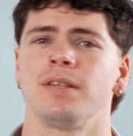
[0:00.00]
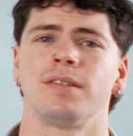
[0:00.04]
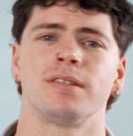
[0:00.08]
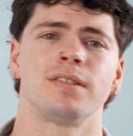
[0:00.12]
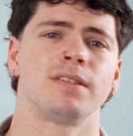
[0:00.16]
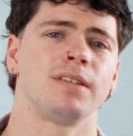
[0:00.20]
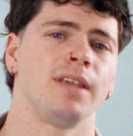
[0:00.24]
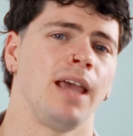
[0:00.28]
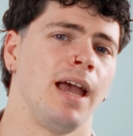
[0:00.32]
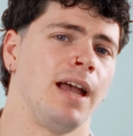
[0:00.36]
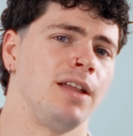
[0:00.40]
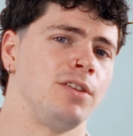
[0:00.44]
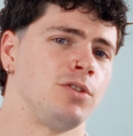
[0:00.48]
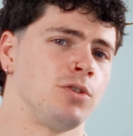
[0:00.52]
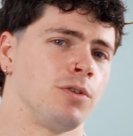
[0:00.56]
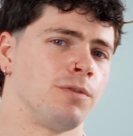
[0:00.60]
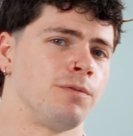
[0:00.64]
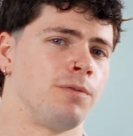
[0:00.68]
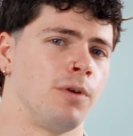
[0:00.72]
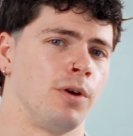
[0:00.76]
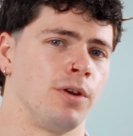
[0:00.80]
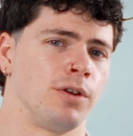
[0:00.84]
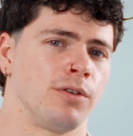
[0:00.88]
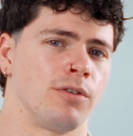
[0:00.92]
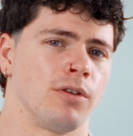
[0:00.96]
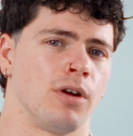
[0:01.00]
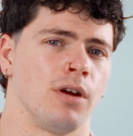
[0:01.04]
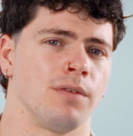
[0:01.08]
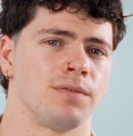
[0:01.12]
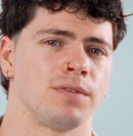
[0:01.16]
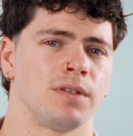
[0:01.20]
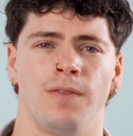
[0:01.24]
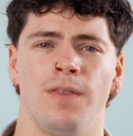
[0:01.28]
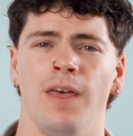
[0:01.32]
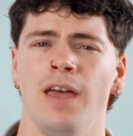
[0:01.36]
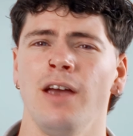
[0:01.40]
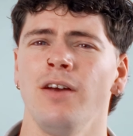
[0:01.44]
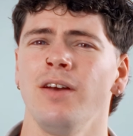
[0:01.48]
scans your
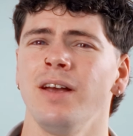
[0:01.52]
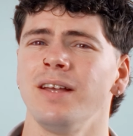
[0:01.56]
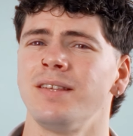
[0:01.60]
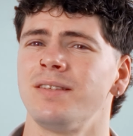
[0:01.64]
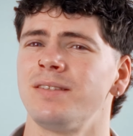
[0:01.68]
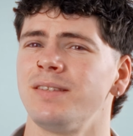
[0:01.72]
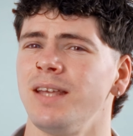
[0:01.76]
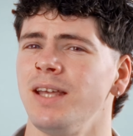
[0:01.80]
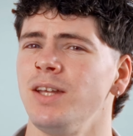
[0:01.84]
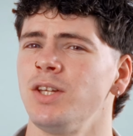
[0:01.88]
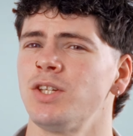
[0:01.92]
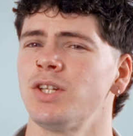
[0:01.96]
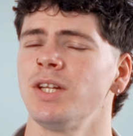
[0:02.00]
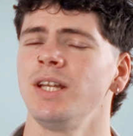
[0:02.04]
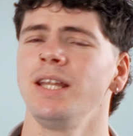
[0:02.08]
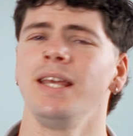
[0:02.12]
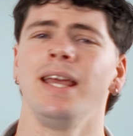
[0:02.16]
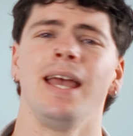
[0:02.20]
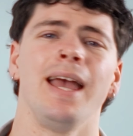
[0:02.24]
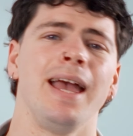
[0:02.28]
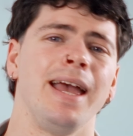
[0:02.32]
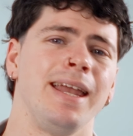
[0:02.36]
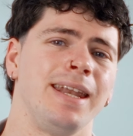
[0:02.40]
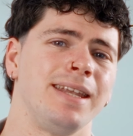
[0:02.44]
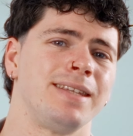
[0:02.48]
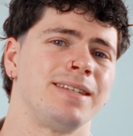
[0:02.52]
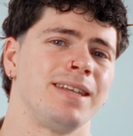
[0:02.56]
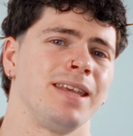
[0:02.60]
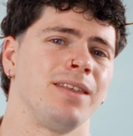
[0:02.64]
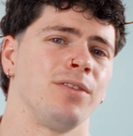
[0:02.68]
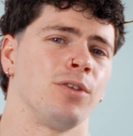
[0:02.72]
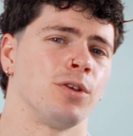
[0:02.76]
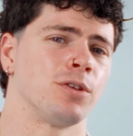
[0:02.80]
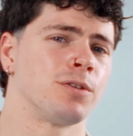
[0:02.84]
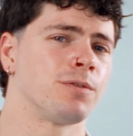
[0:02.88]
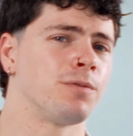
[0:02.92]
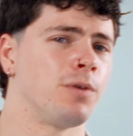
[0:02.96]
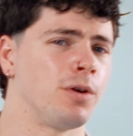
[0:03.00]
photographs, they're essentially editing
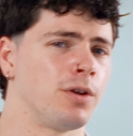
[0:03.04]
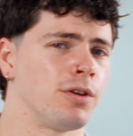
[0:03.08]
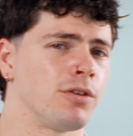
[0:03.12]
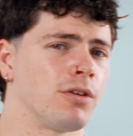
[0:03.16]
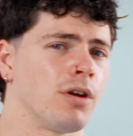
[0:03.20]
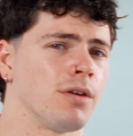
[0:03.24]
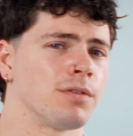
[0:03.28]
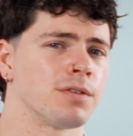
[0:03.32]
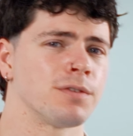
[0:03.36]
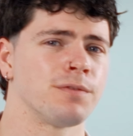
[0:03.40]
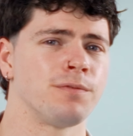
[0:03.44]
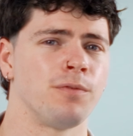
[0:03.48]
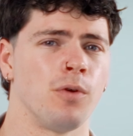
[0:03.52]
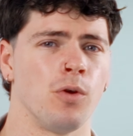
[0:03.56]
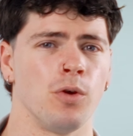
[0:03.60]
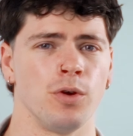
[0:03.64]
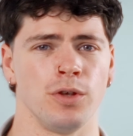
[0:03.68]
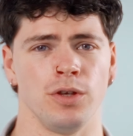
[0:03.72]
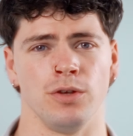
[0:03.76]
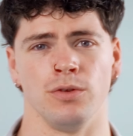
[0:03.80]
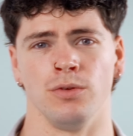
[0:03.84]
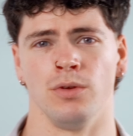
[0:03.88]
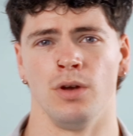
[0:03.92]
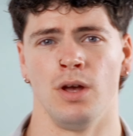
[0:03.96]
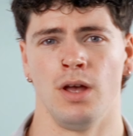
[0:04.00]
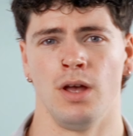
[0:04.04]
those photographs for you.